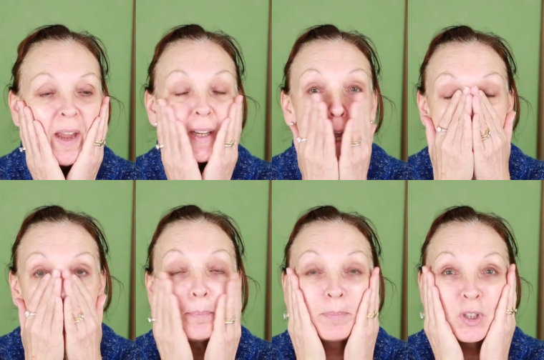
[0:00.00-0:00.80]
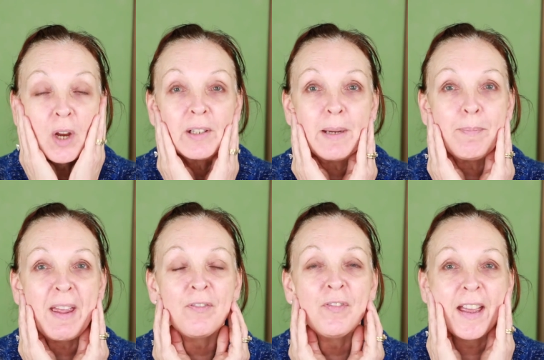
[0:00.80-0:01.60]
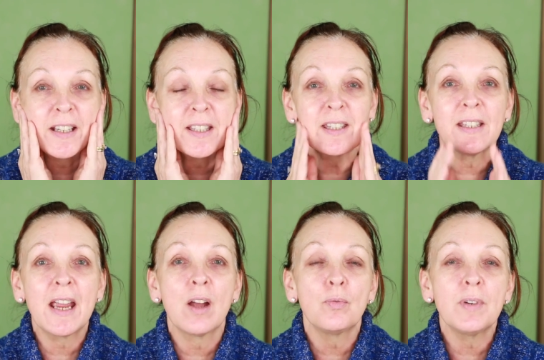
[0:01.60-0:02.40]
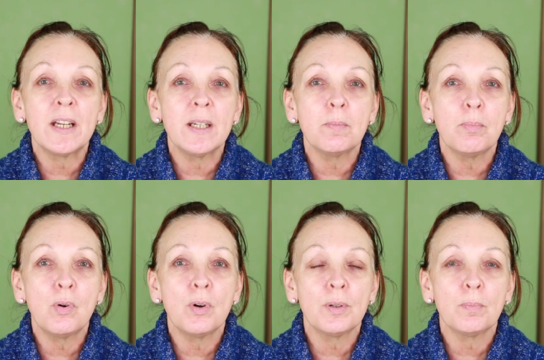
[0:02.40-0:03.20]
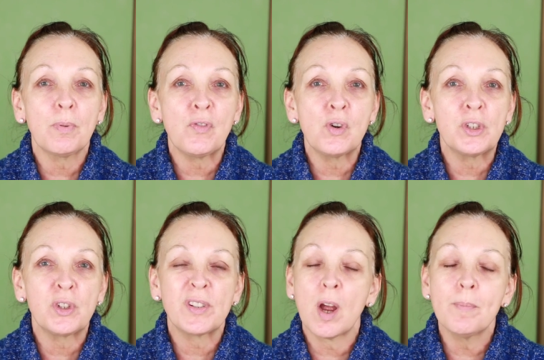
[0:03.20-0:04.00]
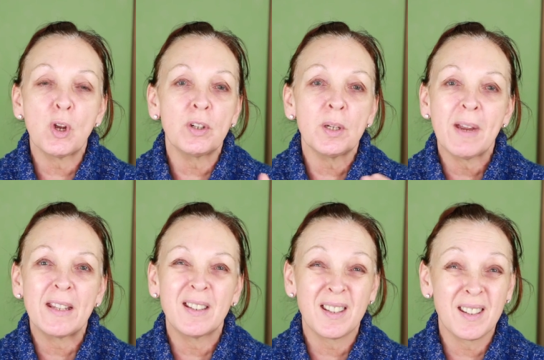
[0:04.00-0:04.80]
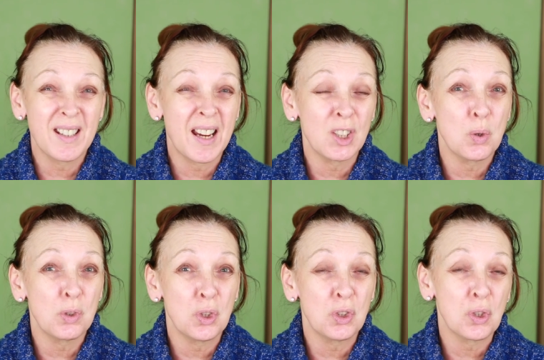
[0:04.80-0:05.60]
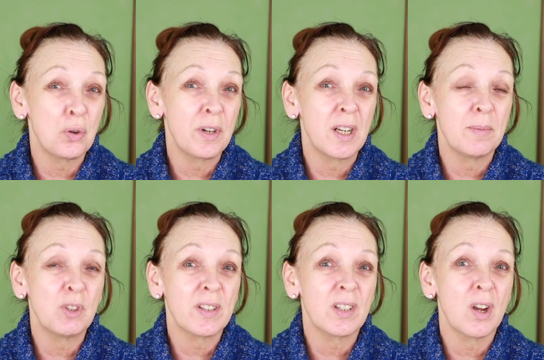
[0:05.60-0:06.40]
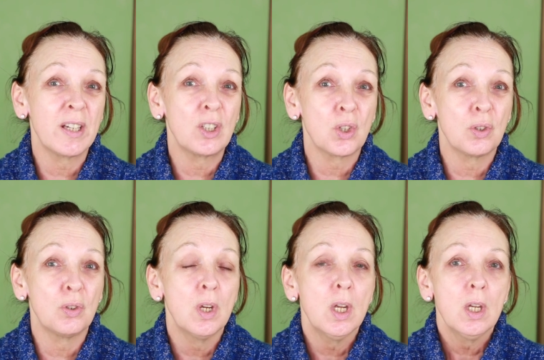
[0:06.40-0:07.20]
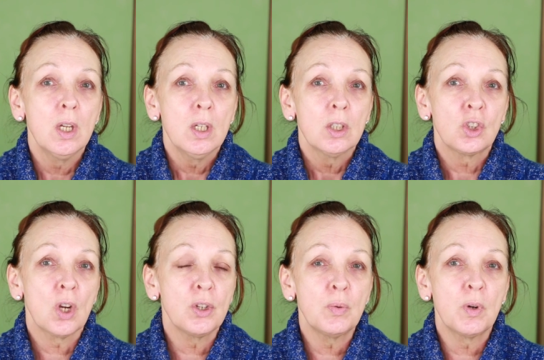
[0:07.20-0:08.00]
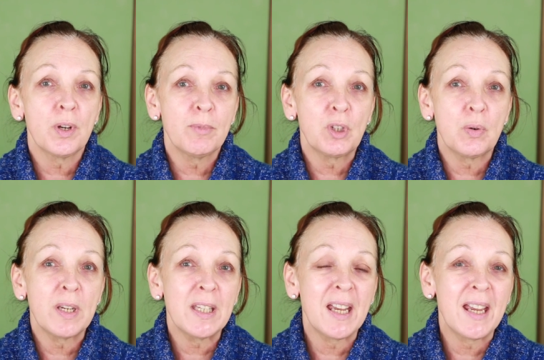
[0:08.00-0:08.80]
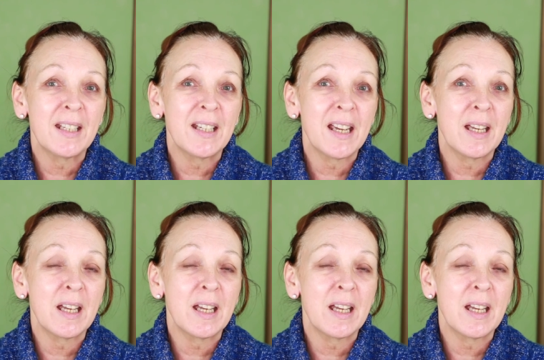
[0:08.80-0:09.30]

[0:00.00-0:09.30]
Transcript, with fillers: makeup totally bare face. Now, really important before you do this, I'm not going to make this as an actual tutorial. I'm just going to show you what I'm doing and